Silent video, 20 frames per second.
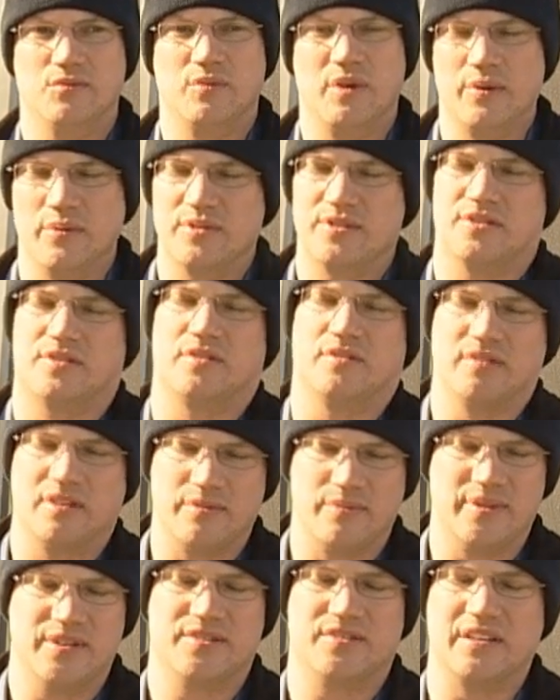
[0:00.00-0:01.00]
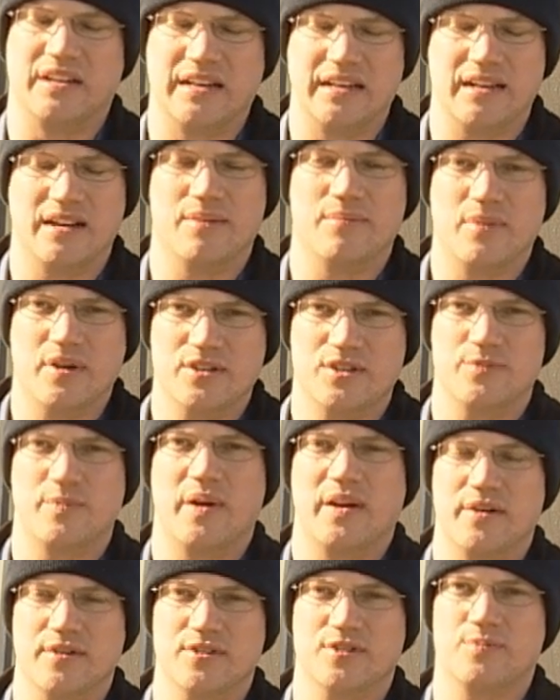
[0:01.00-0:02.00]
we would certainly be sitting in a much
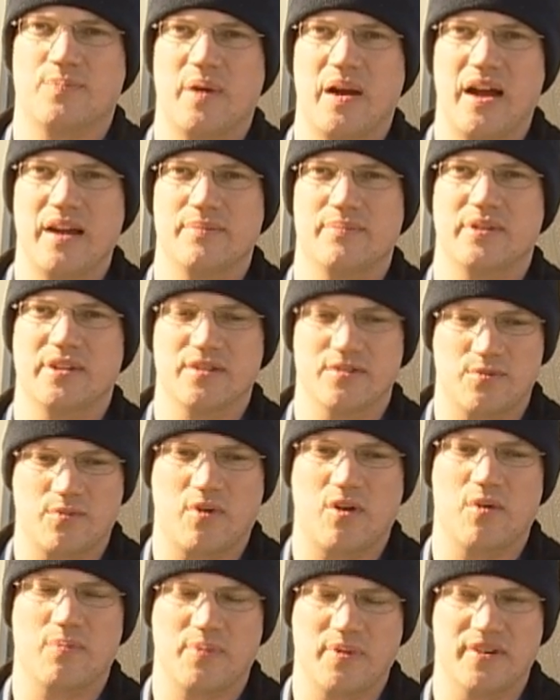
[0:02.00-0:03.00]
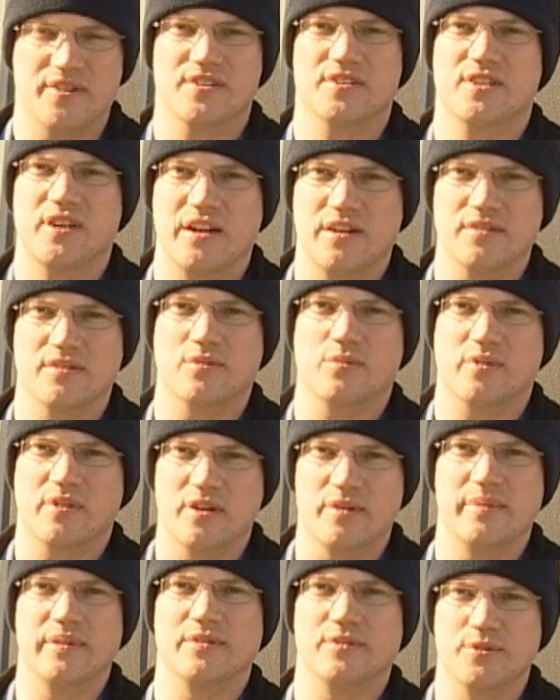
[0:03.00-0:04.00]
better spot, because we're all pretty scared that we're
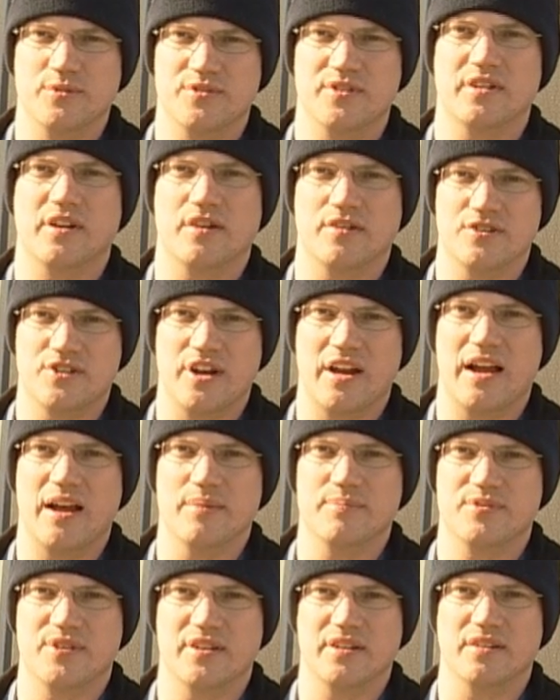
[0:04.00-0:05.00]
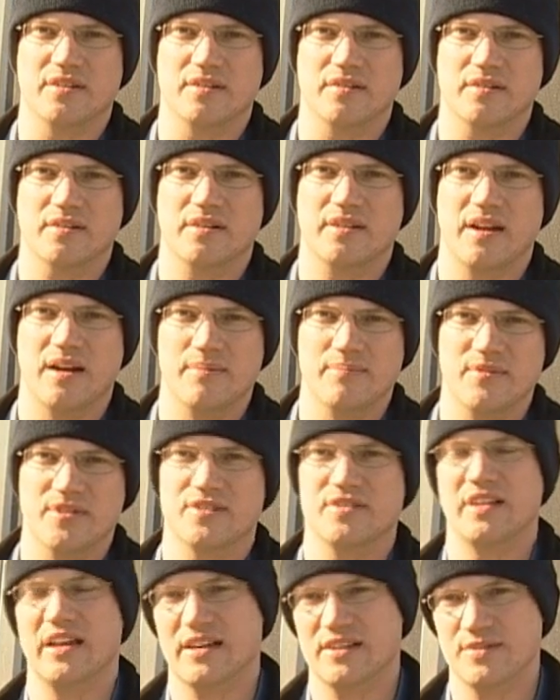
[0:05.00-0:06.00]
going to be losing our jobs here come
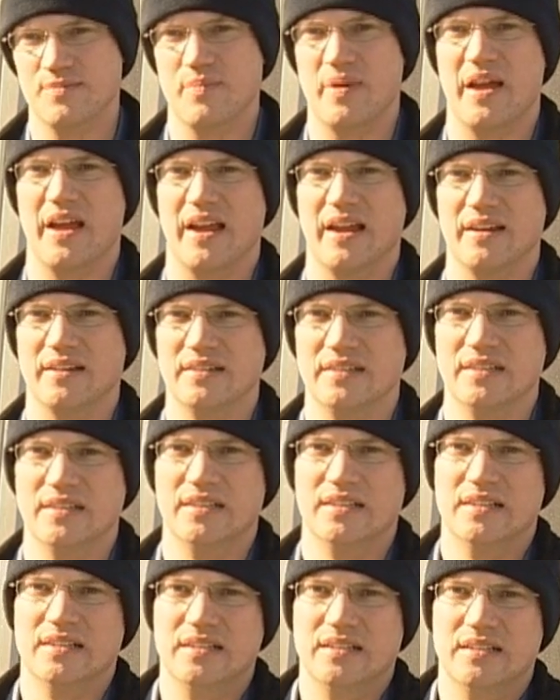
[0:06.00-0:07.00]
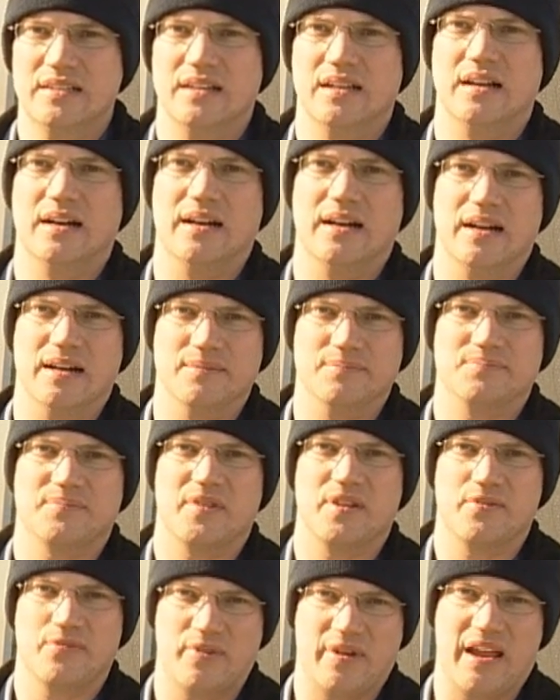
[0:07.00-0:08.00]
this next May
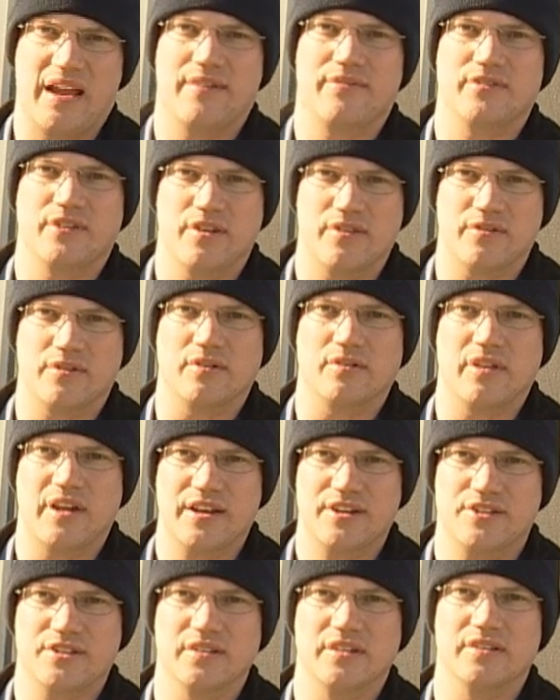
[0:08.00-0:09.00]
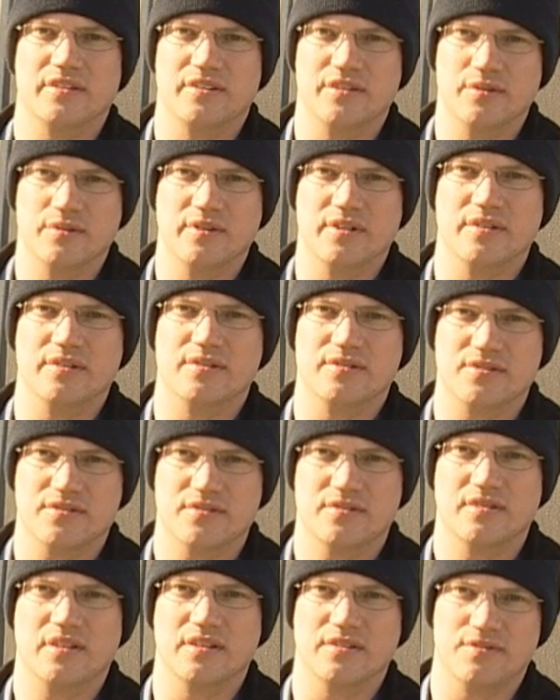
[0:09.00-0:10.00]
if we have another election and the union
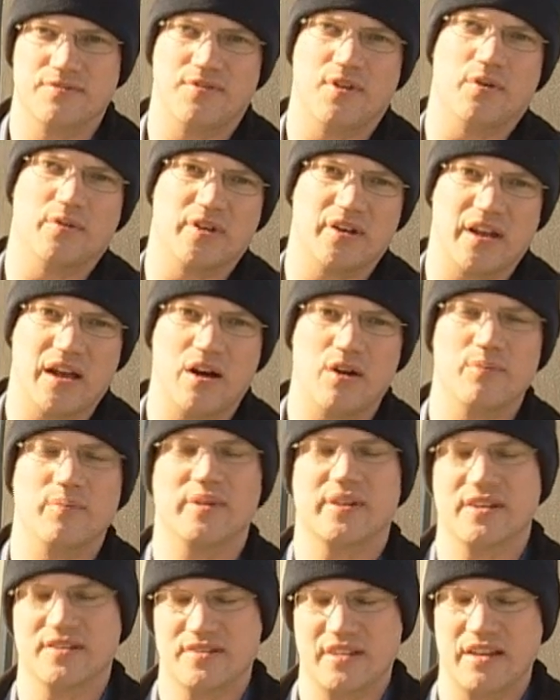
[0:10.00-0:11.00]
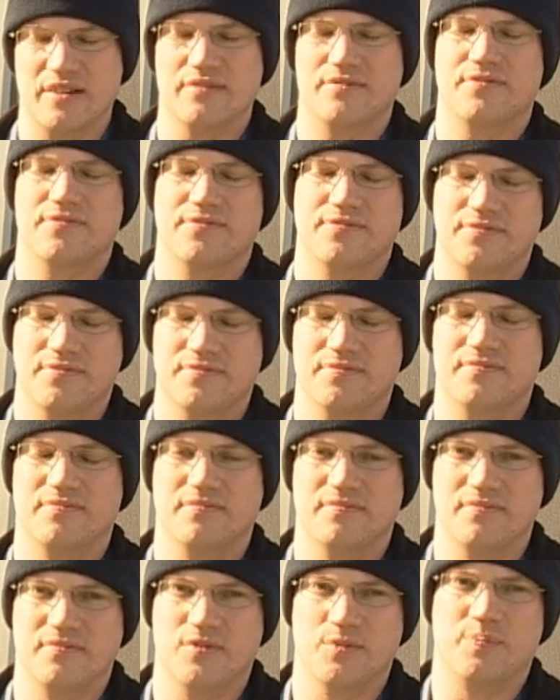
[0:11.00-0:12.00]
is voted out, because
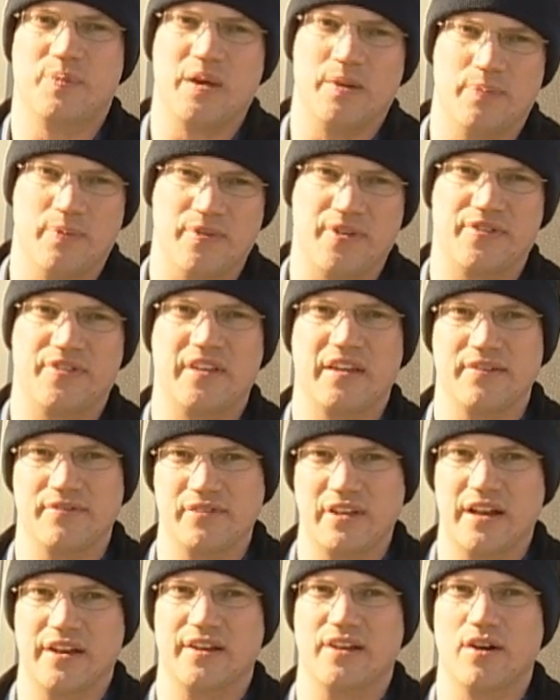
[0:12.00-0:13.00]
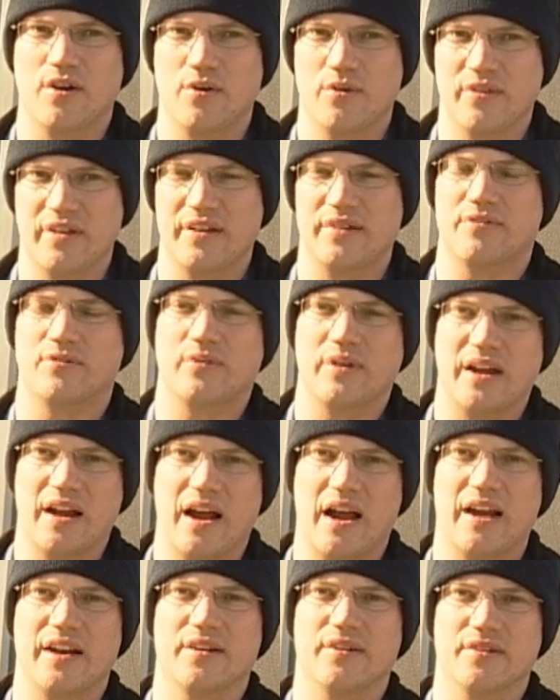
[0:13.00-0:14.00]
the people that they have let go, they have
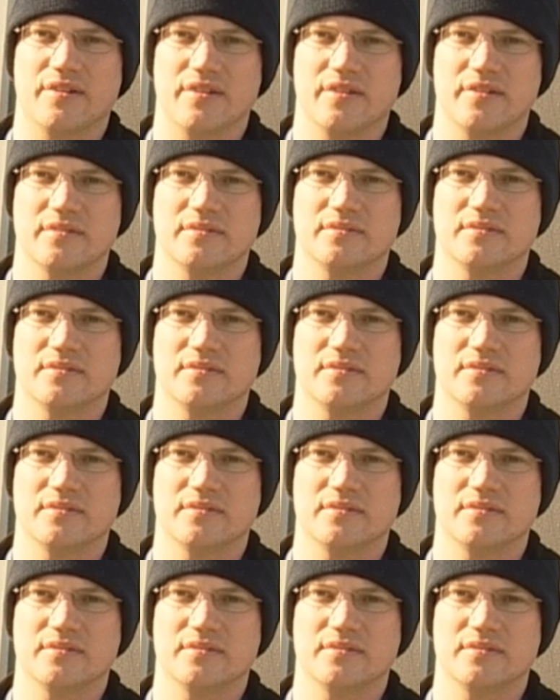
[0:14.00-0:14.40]
rehired,